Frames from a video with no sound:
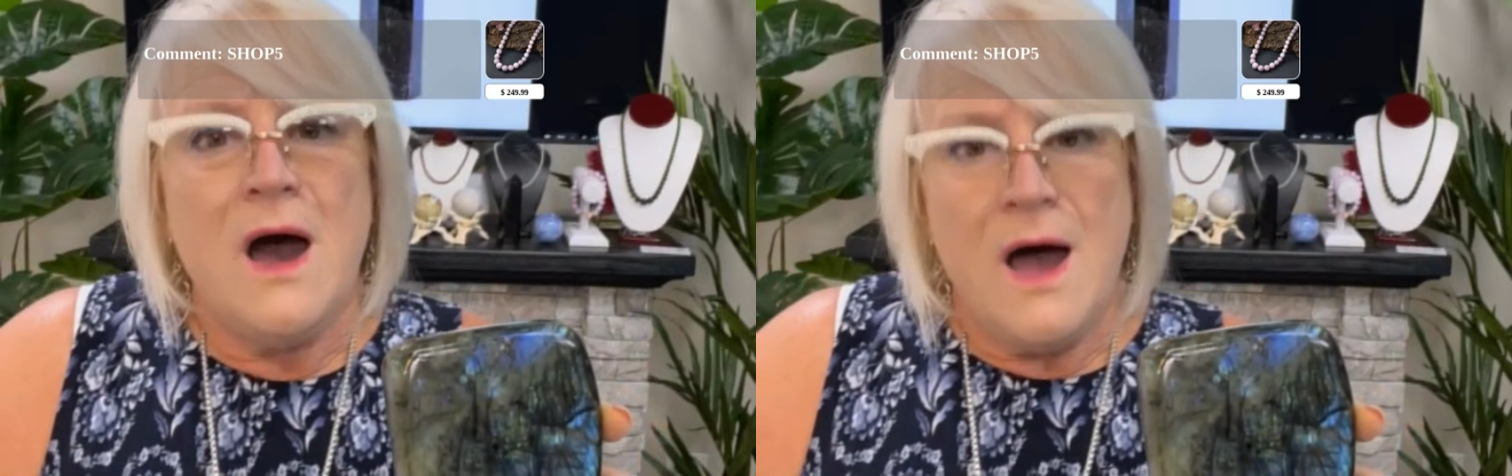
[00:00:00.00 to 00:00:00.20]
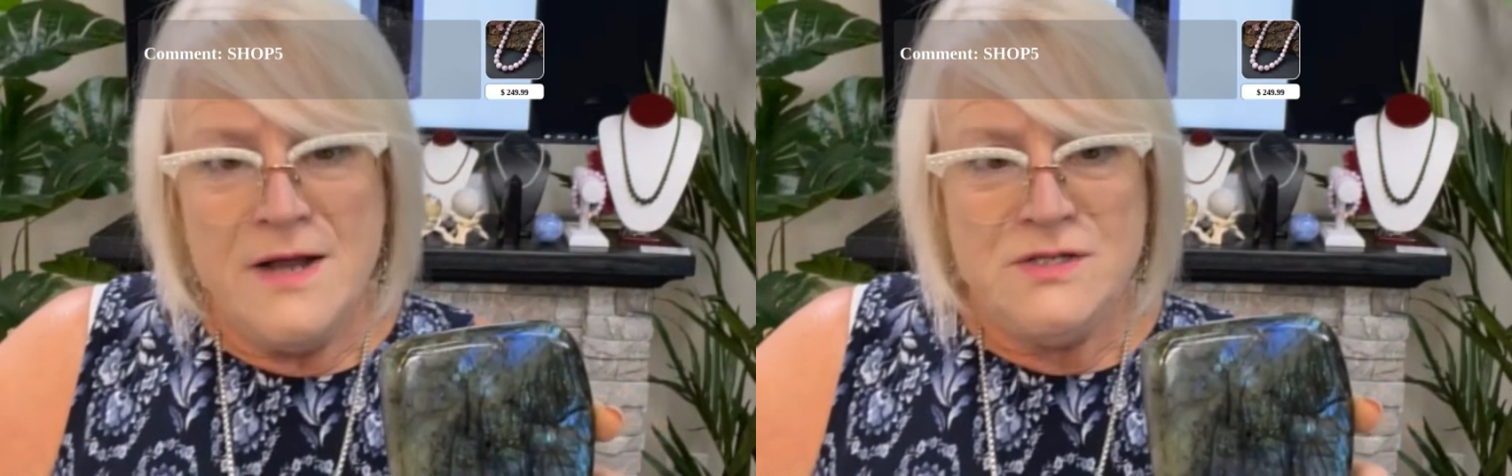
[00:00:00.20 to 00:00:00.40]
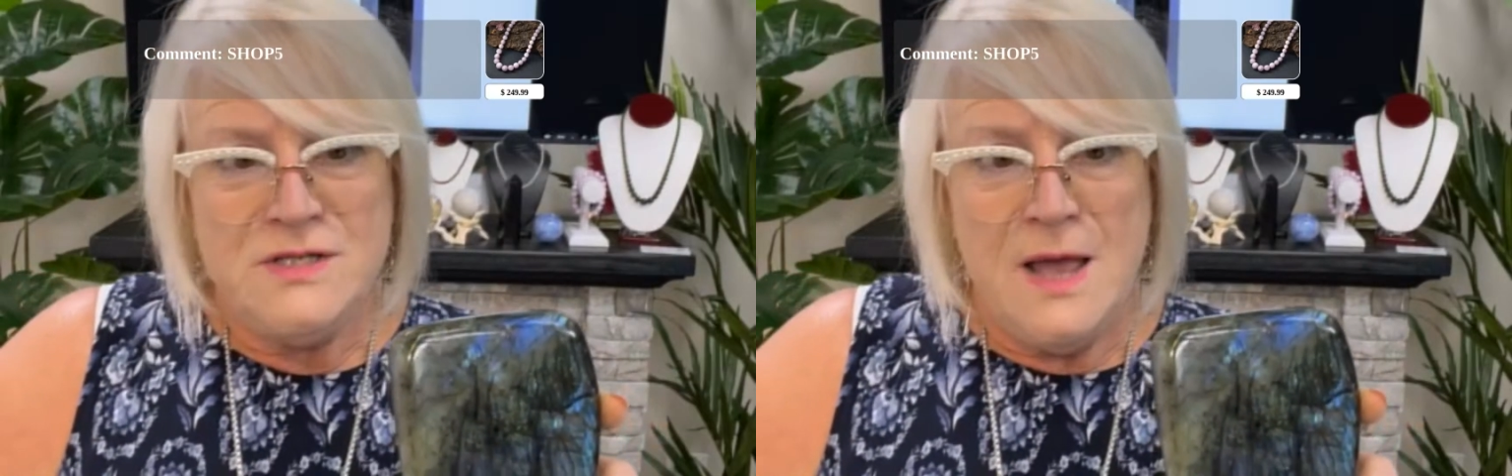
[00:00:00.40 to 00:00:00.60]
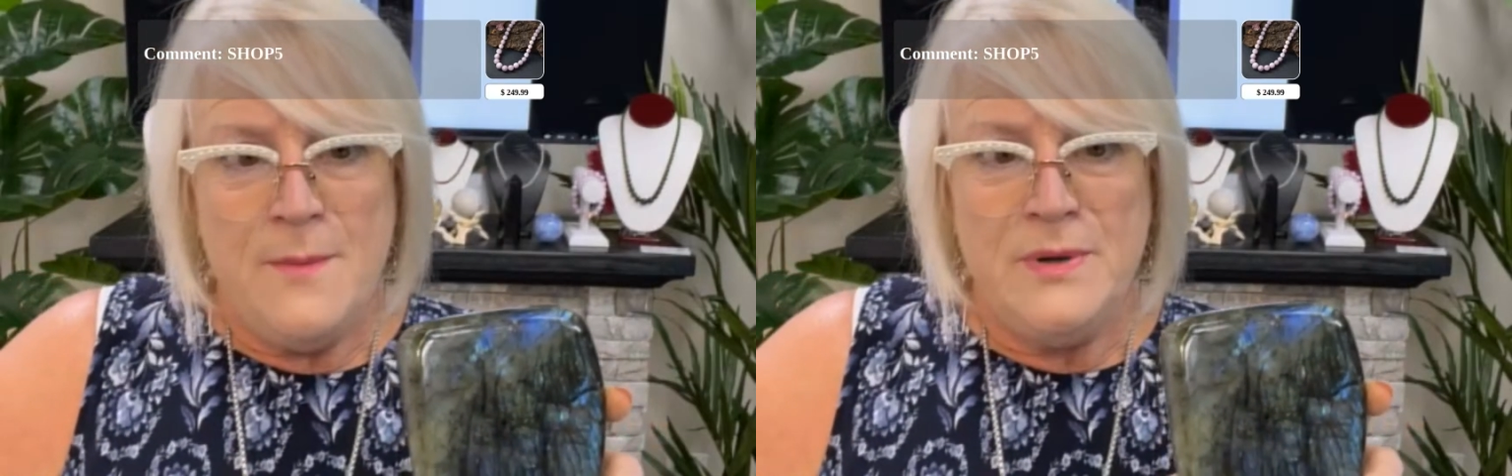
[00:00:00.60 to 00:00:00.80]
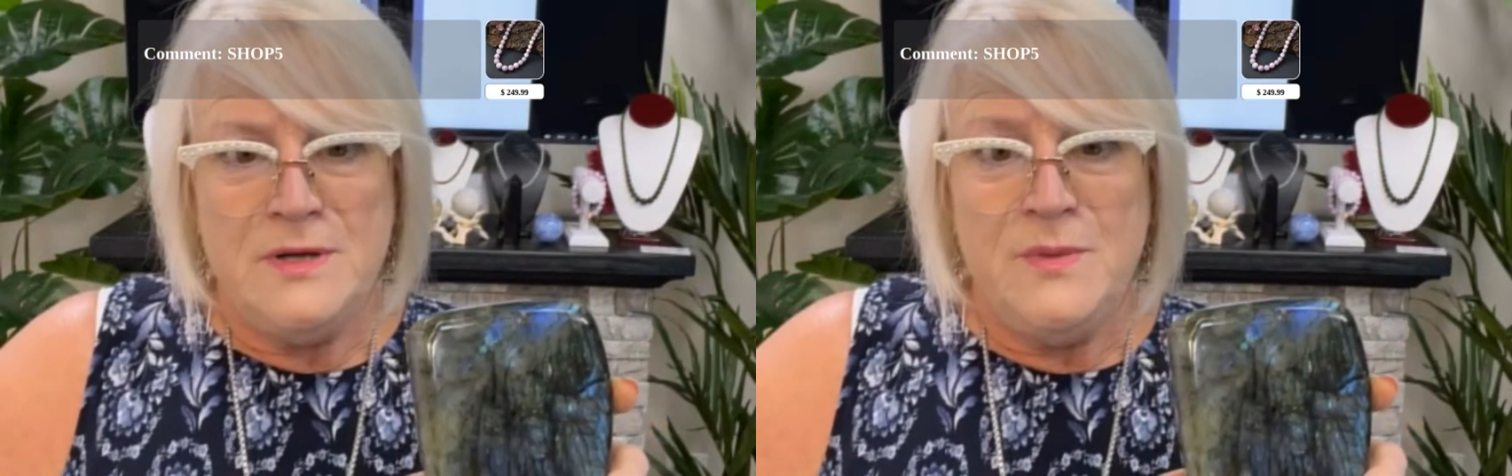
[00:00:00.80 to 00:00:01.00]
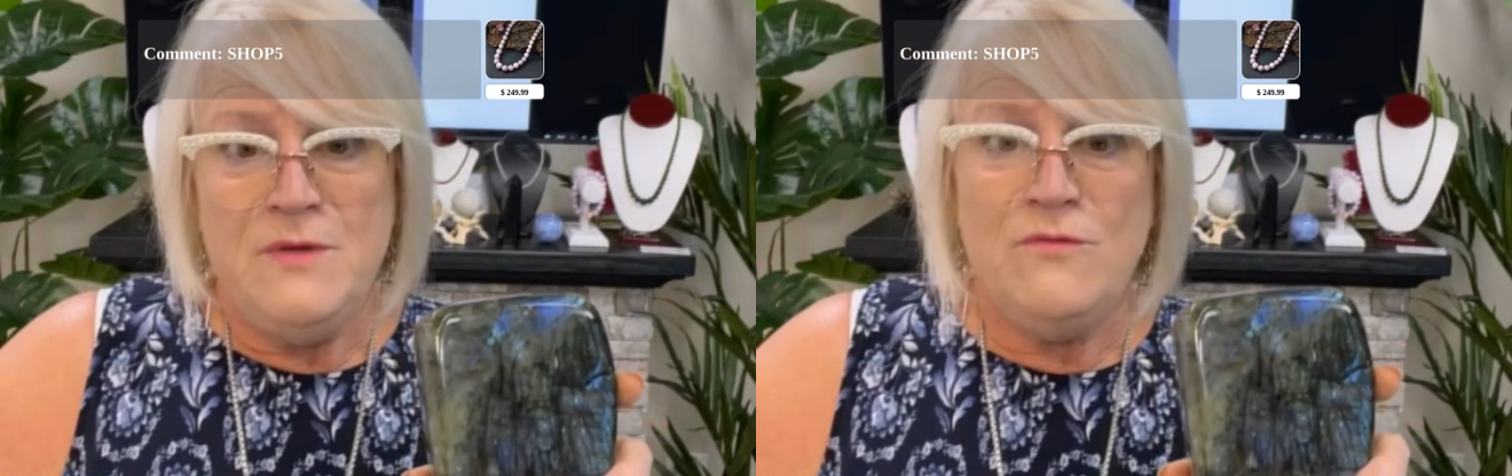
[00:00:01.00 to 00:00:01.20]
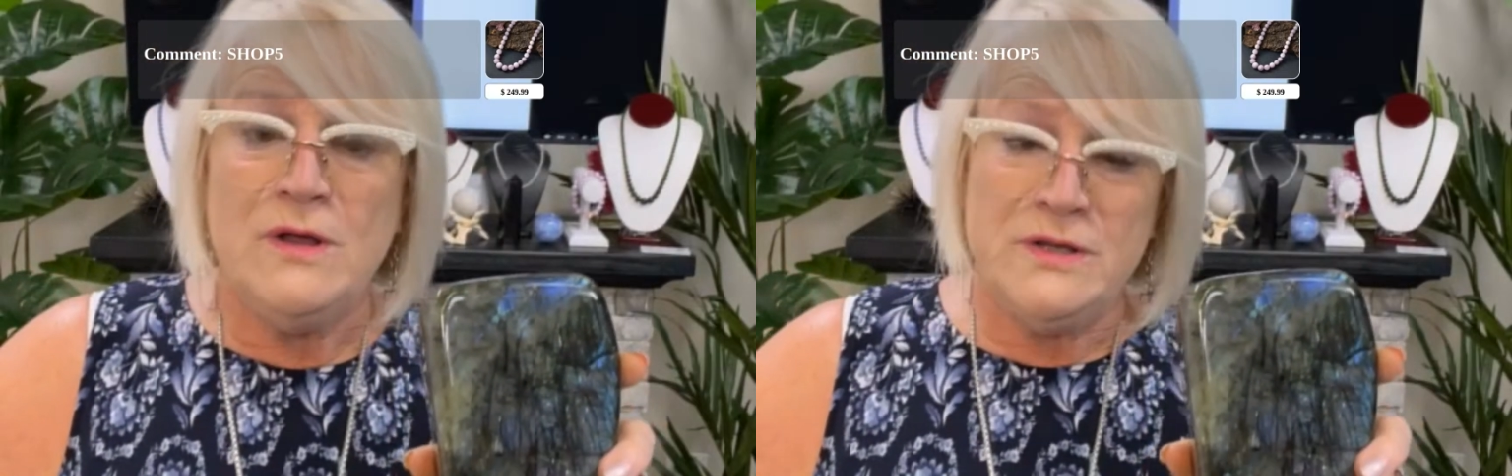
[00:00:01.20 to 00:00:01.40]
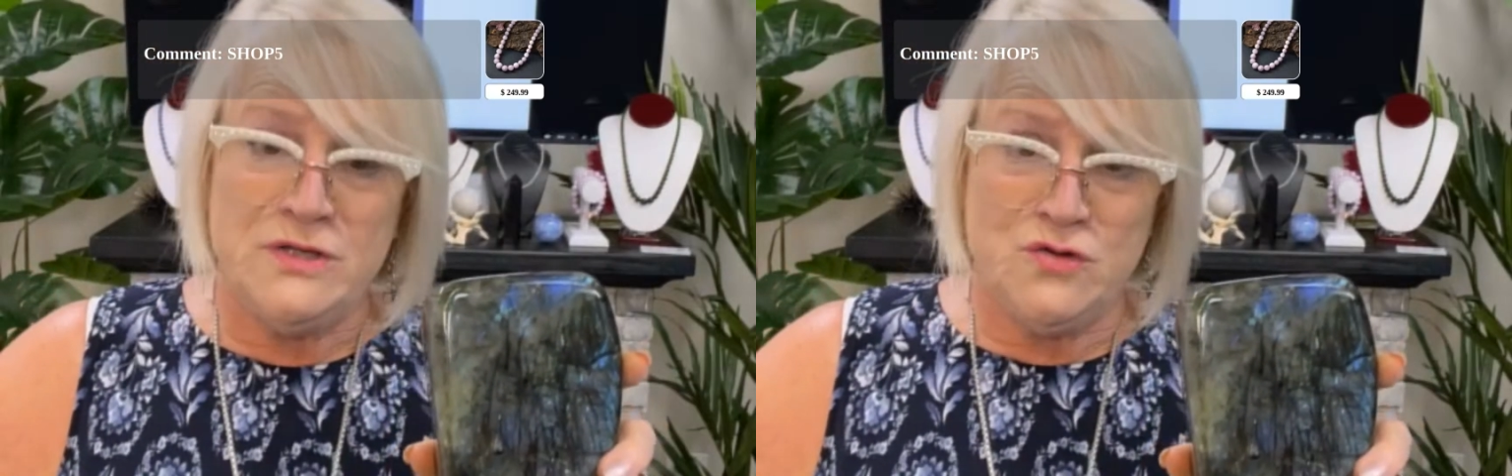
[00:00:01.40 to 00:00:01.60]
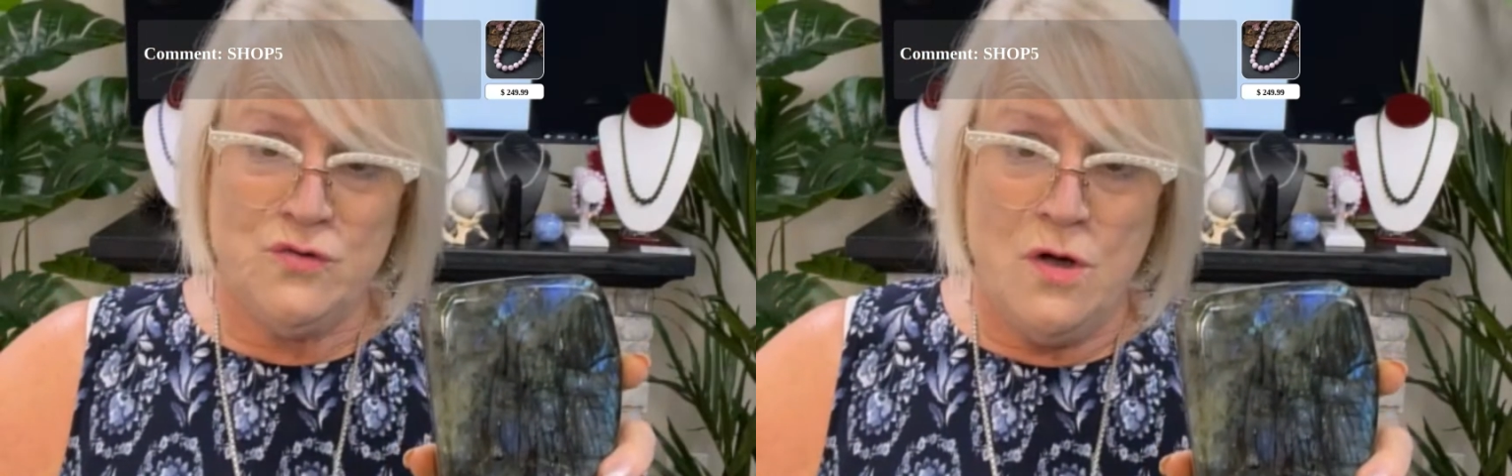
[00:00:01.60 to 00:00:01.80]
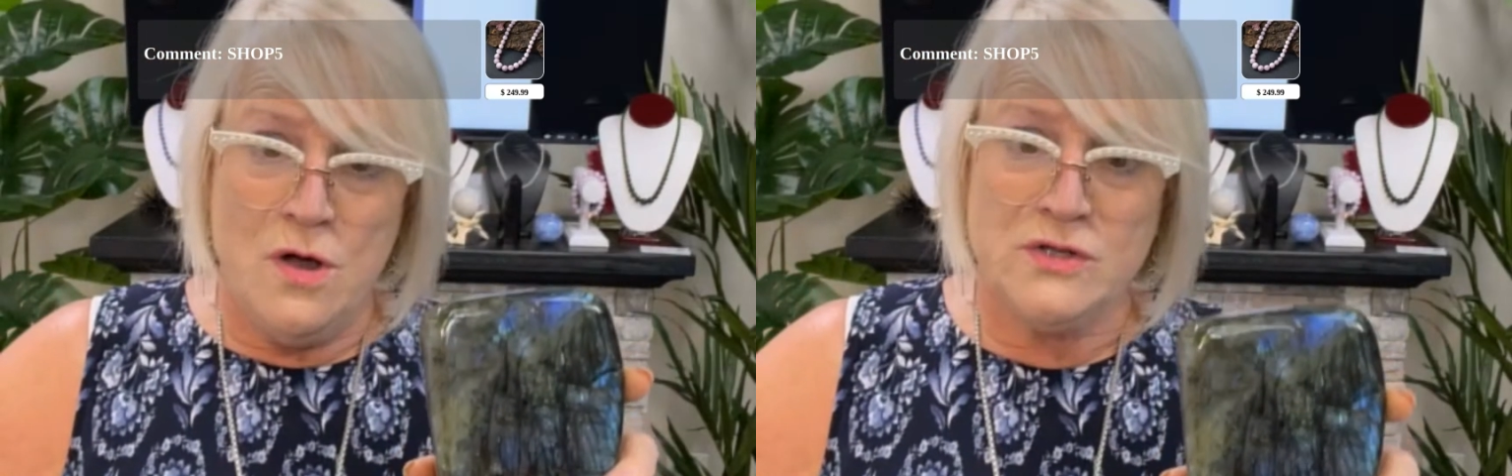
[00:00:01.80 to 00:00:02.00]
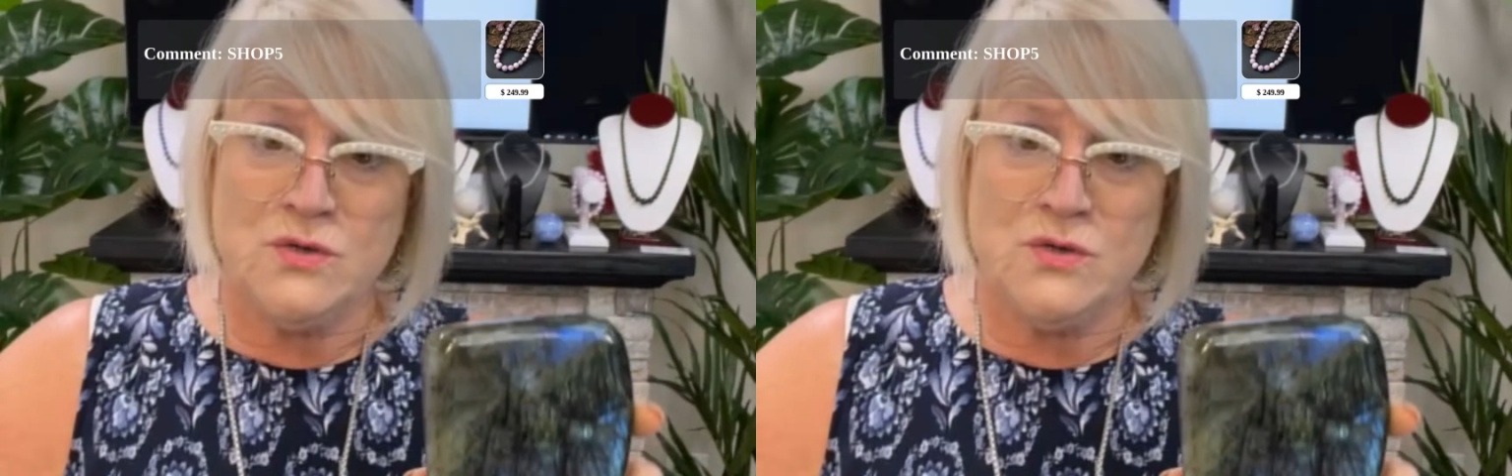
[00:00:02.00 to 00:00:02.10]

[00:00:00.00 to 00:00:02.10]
I just happen to be really strong,